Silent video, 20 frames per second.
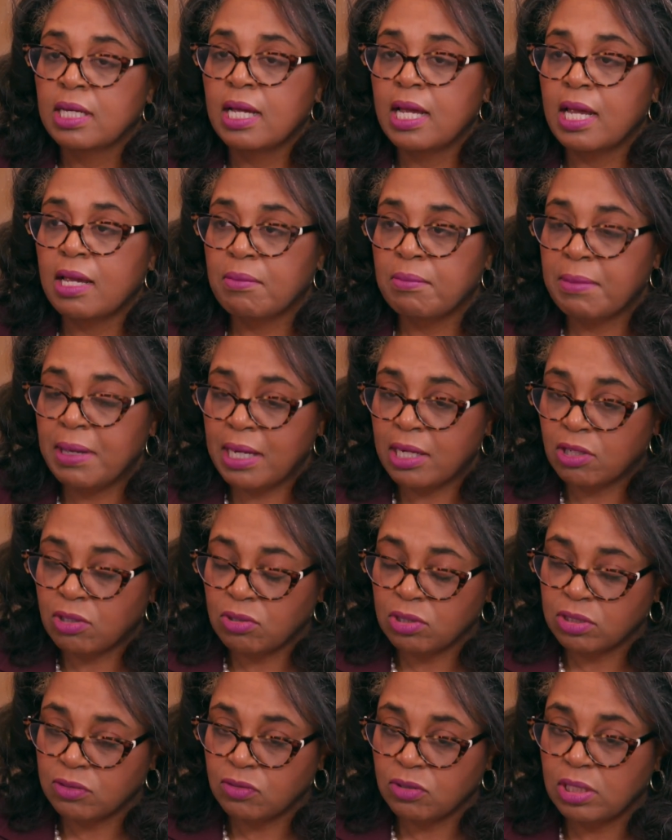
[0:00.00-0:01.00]
and
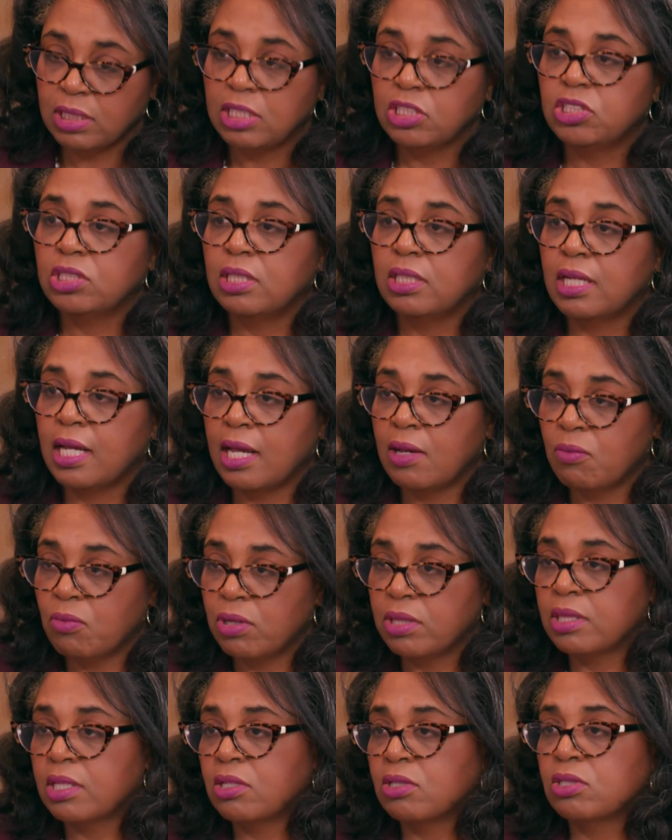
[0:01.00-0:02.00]
medical exfoliation and
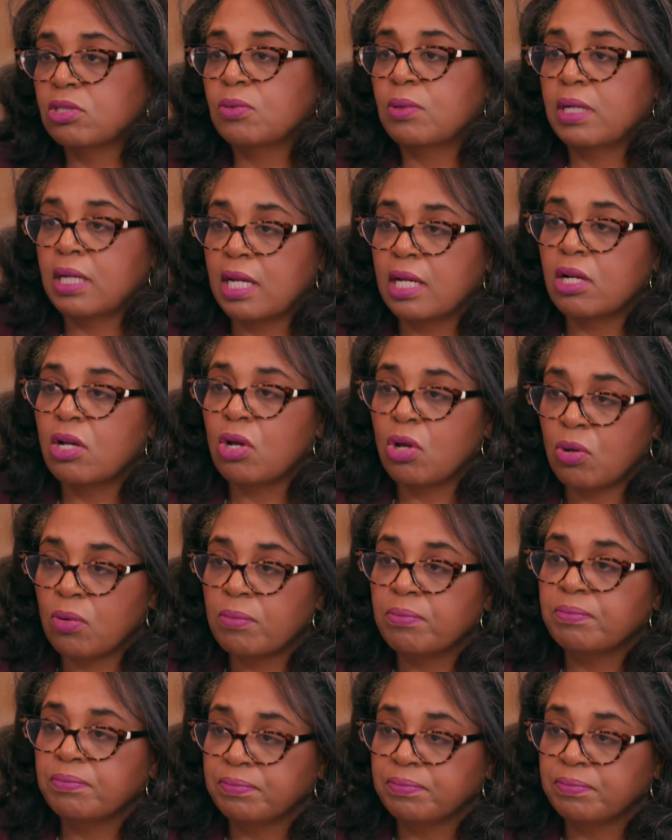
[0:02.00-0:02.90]
what they're doing at home.